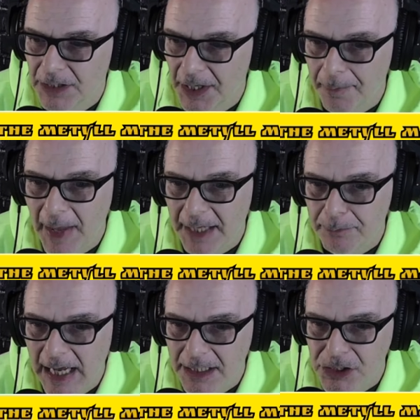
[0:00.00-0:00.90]
Not a
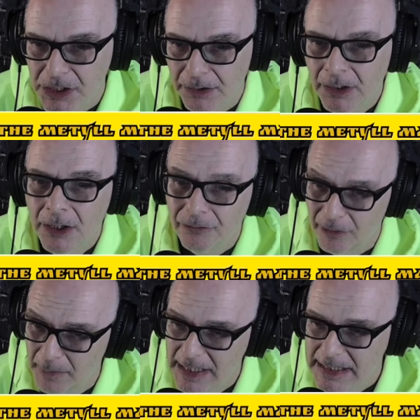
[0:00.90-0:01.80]
bad match here
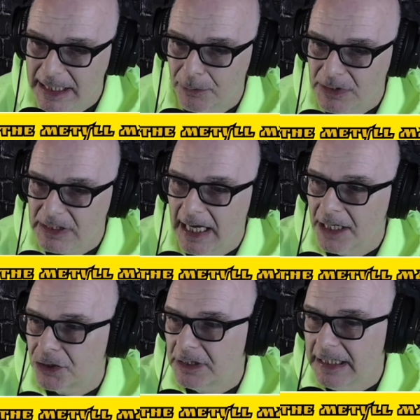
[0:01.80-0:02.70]
from my secret
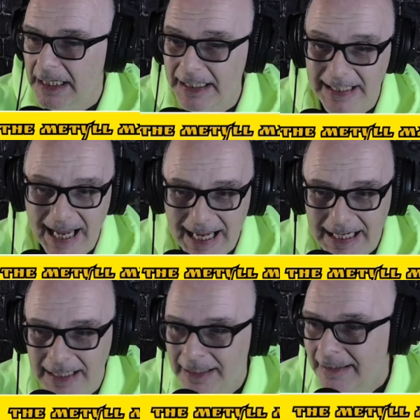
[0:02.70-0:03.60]
stash at the end. And
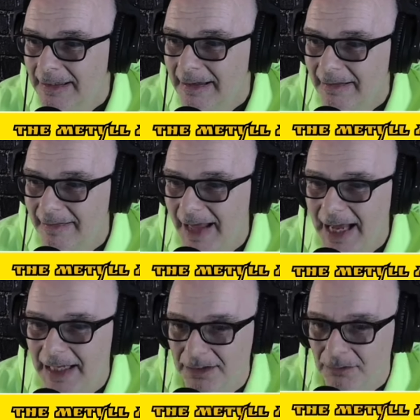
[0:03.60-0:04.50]
hey,
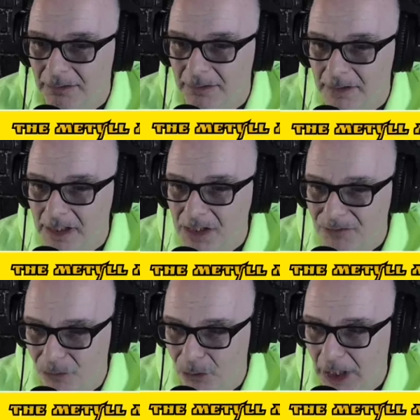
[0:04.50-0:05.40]
that
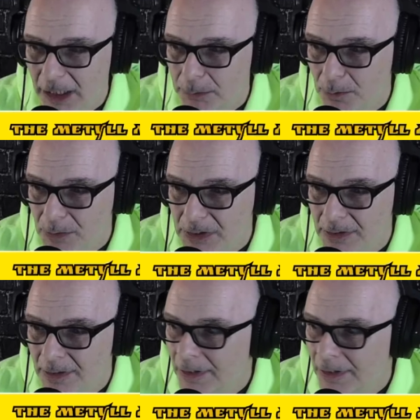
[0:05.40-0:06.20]
is 4 albums